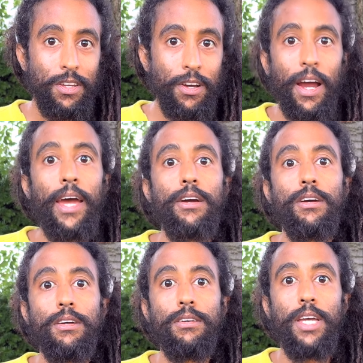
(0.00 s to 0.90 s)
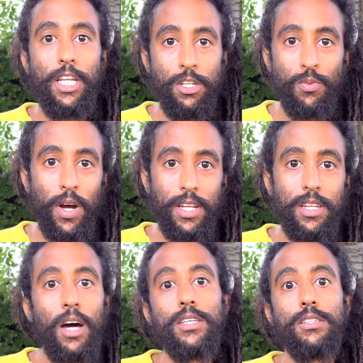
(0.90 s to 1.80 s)
your air. It is what it
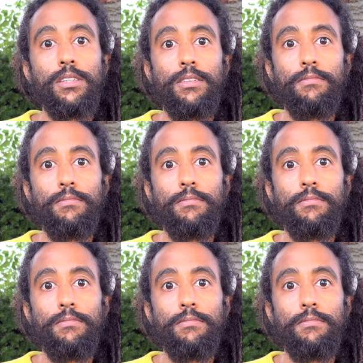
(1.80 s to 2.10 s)
does.